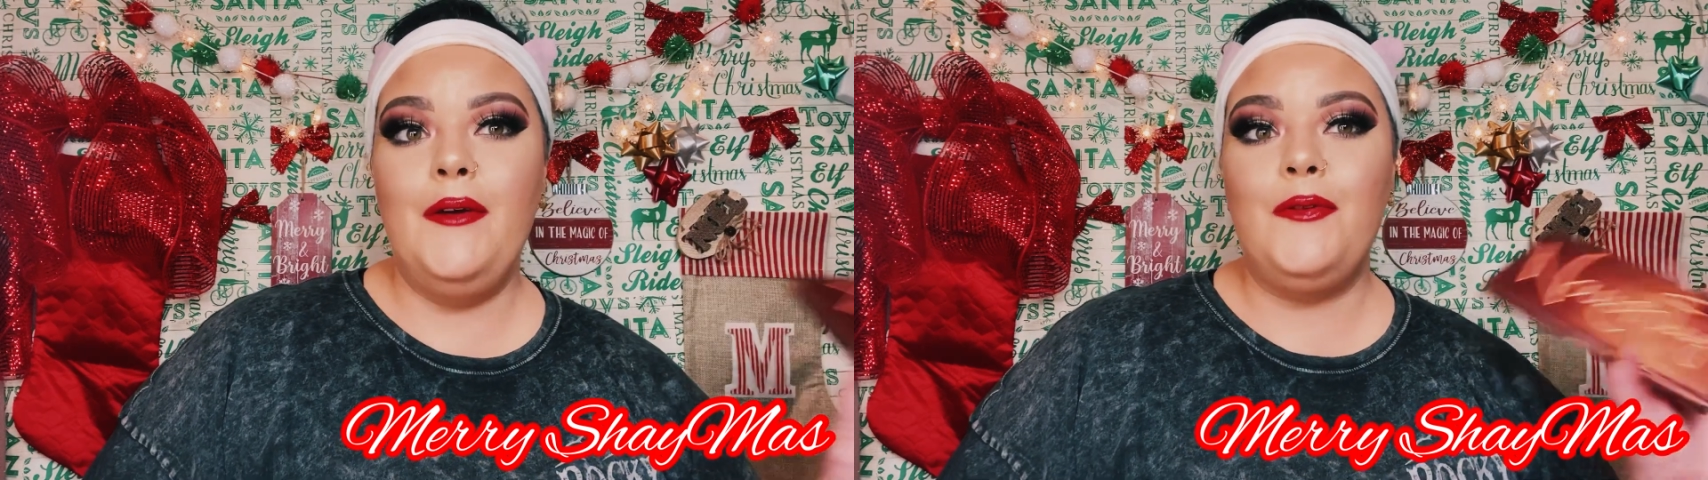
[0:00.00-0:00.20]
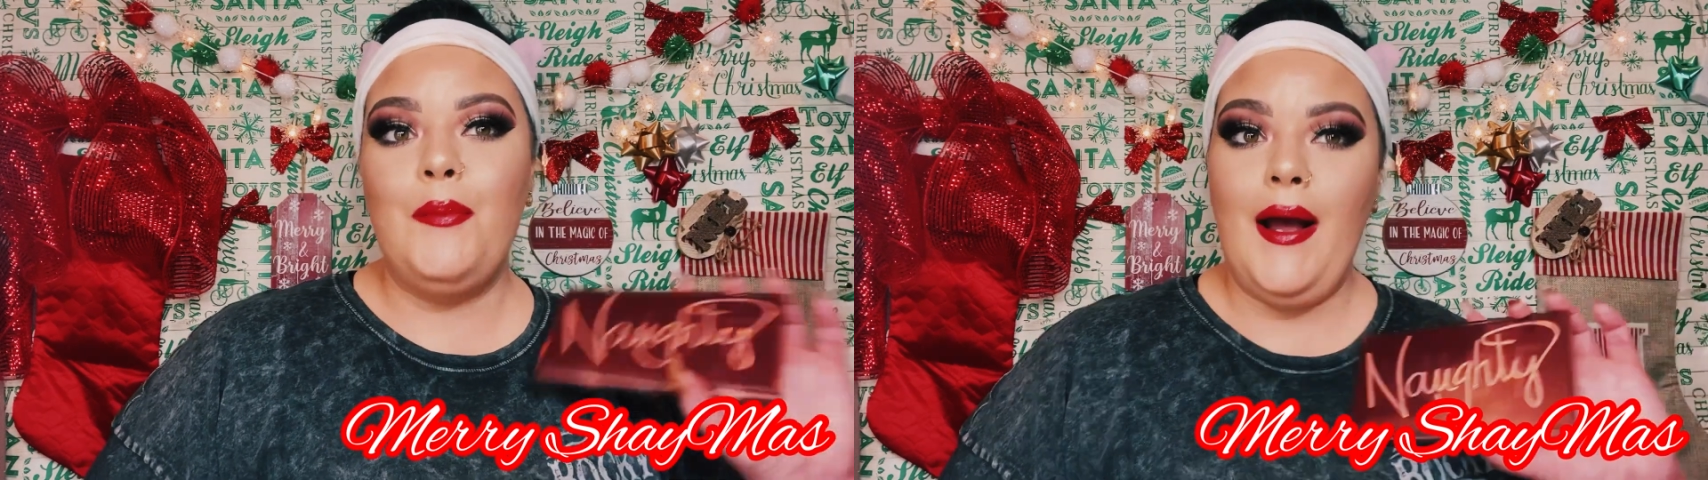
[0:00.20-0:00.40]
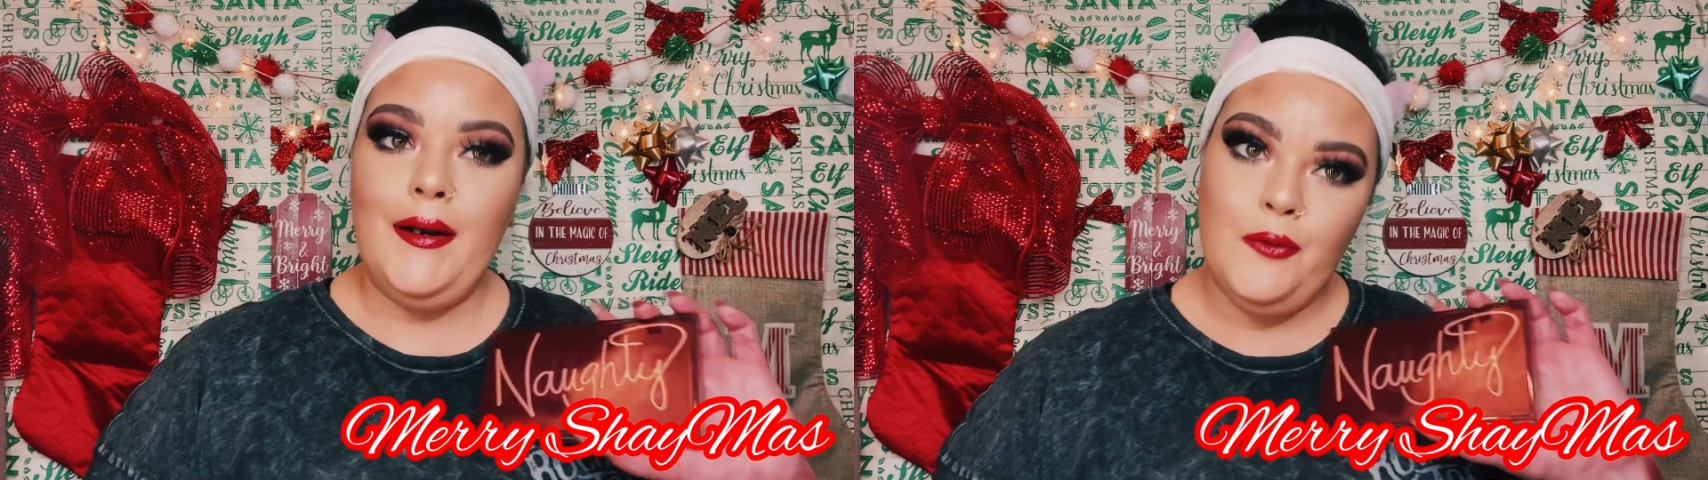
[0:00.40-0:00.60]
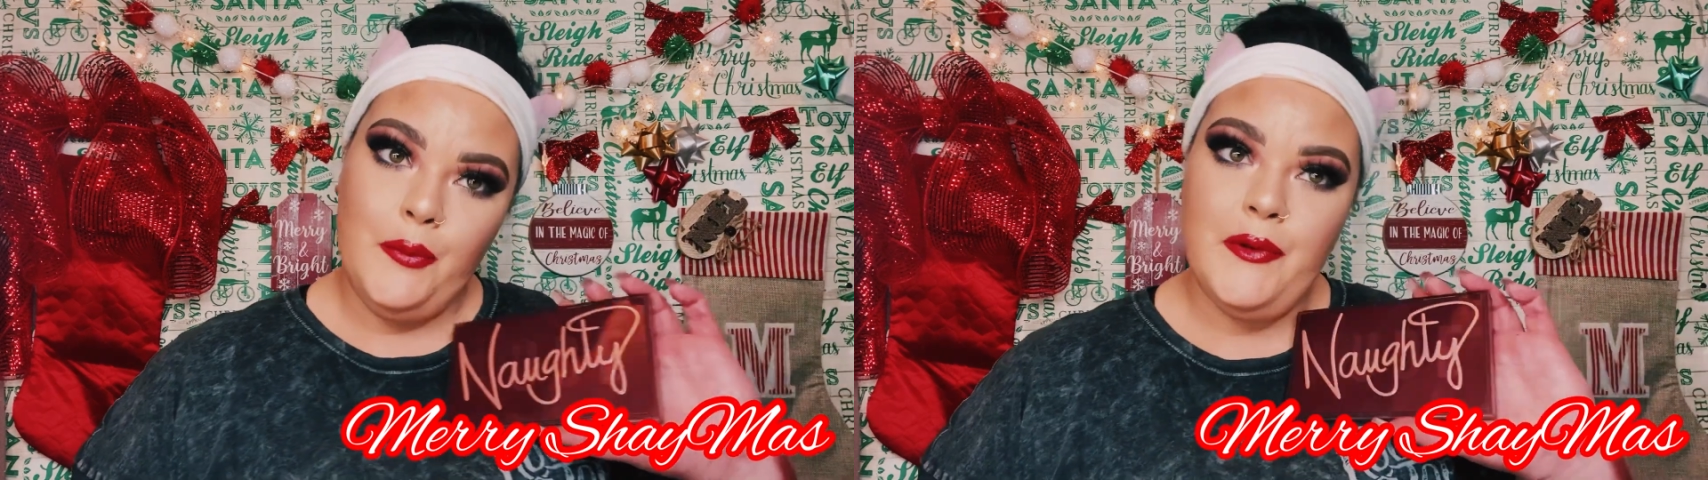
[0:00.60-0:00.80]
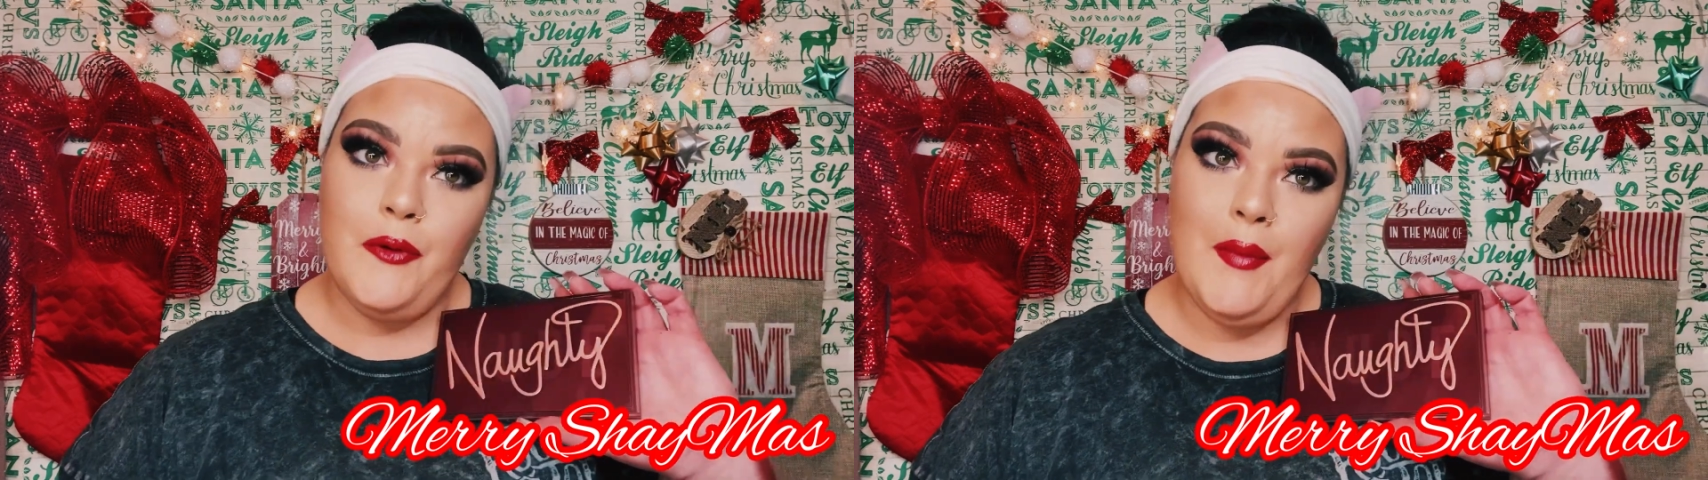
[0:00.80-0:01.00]
for buying it for
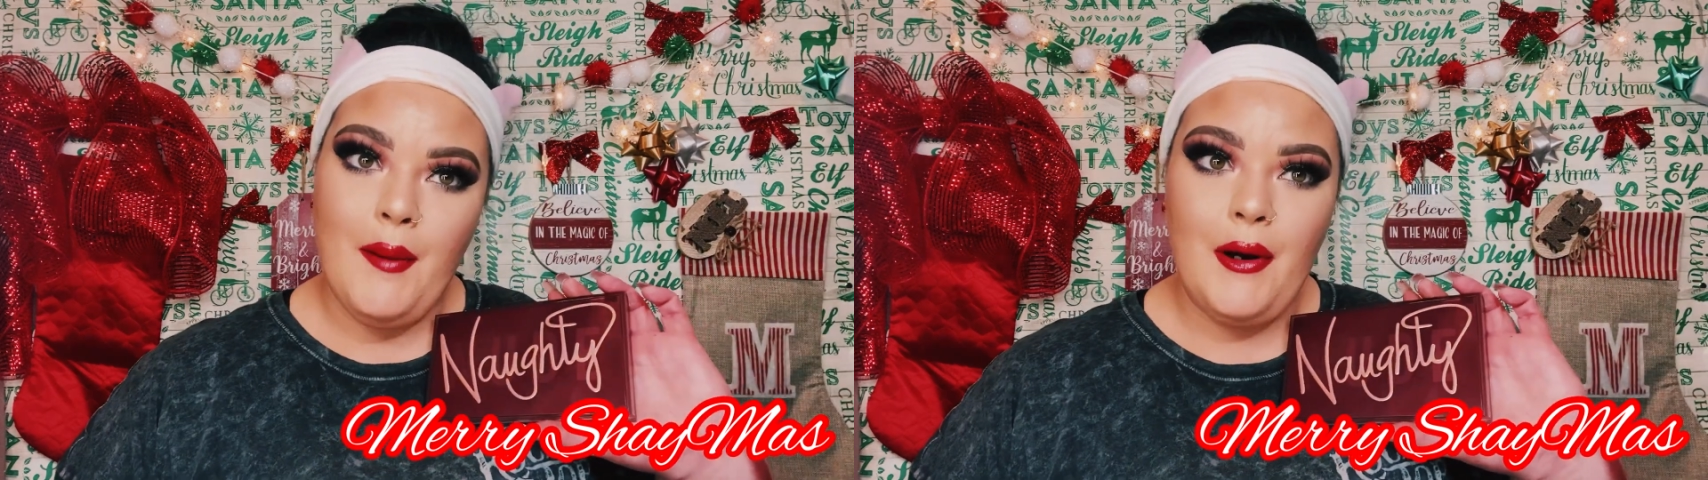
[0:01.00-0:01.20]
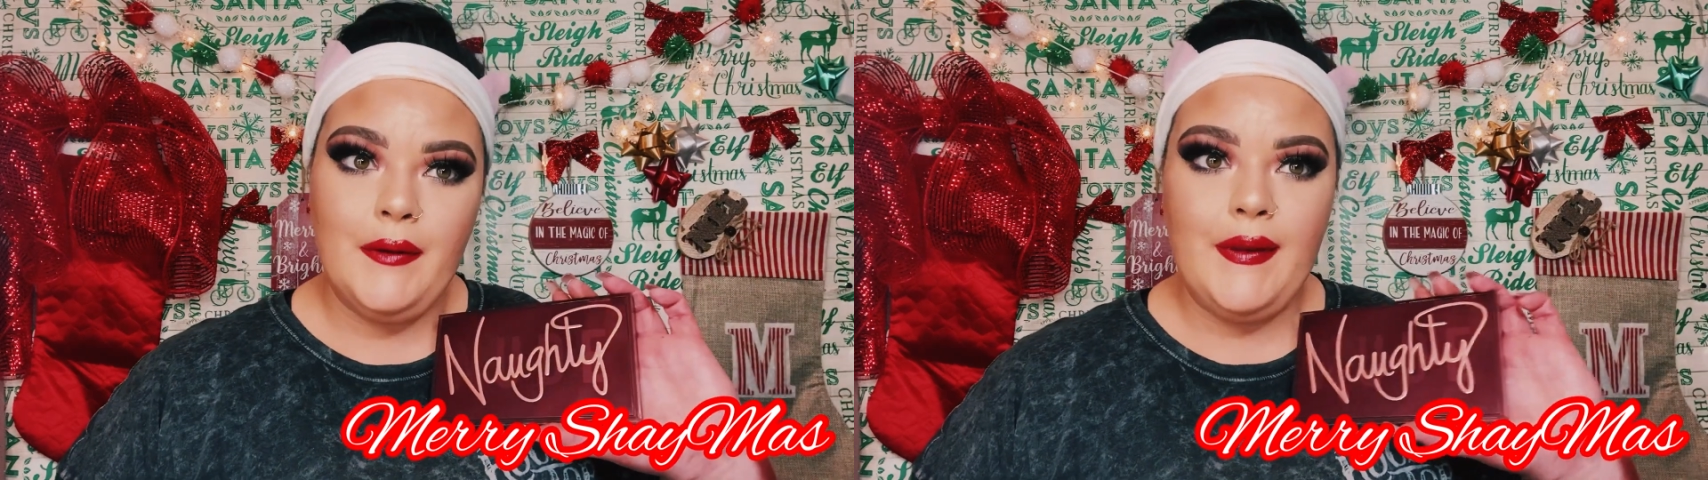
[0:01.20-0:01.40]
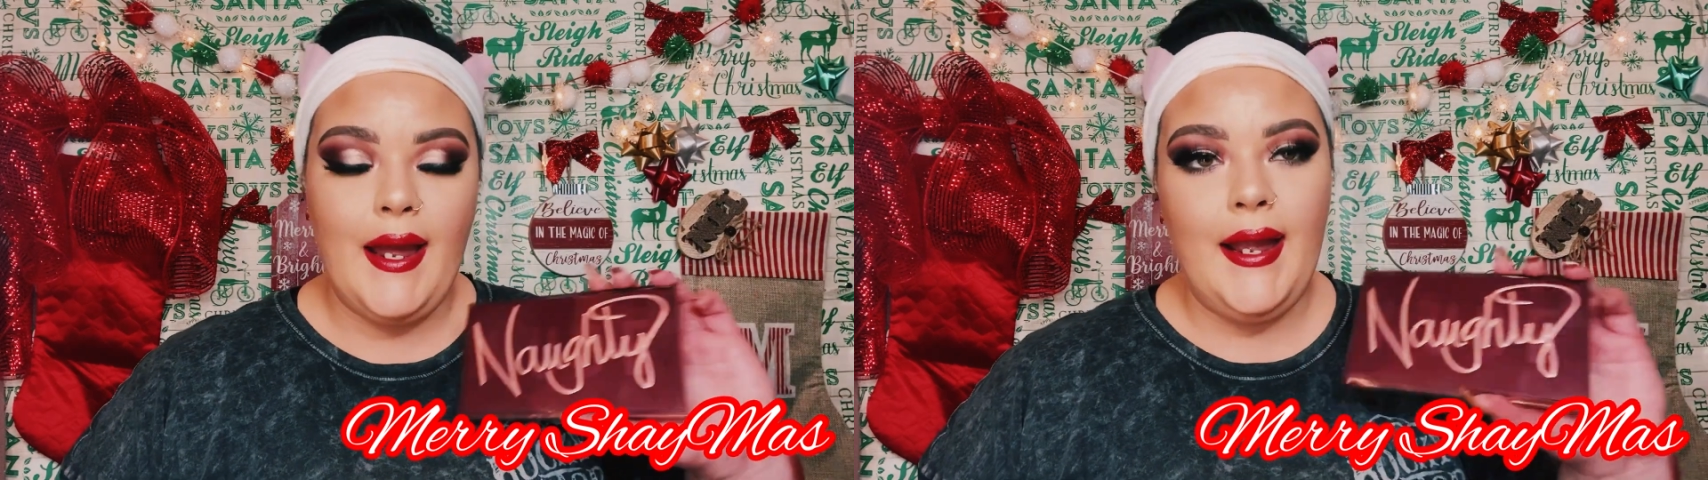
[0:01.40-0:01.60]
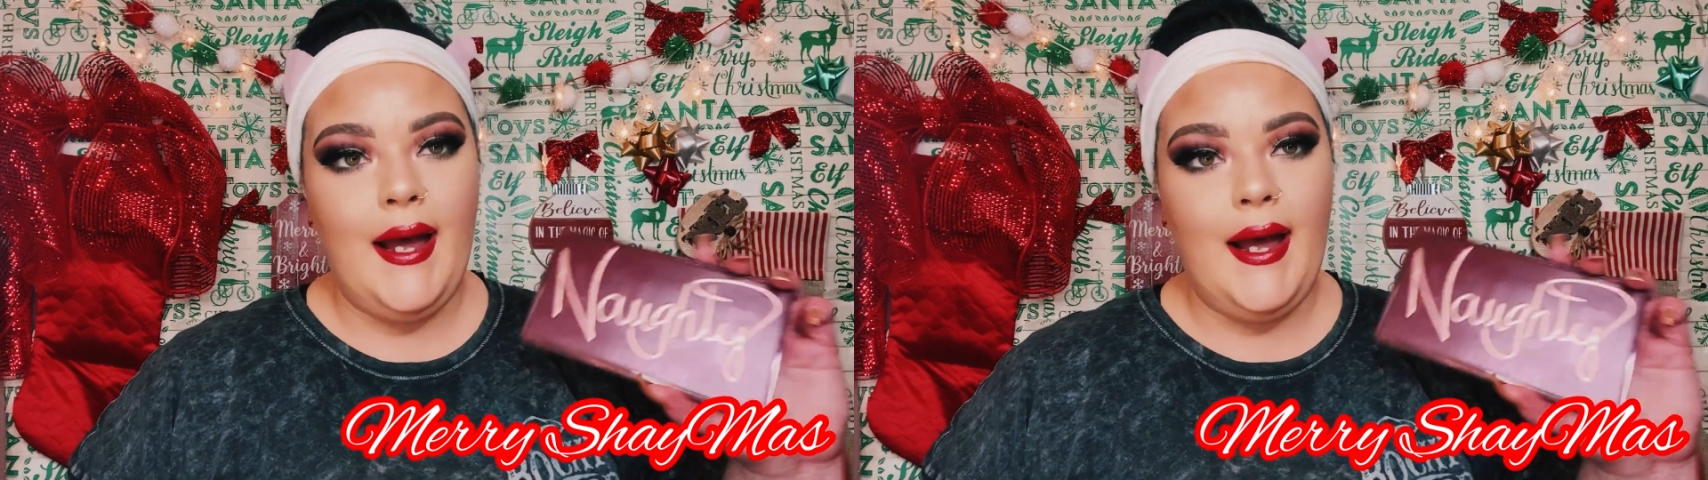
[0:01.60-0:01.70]
me for my birthday.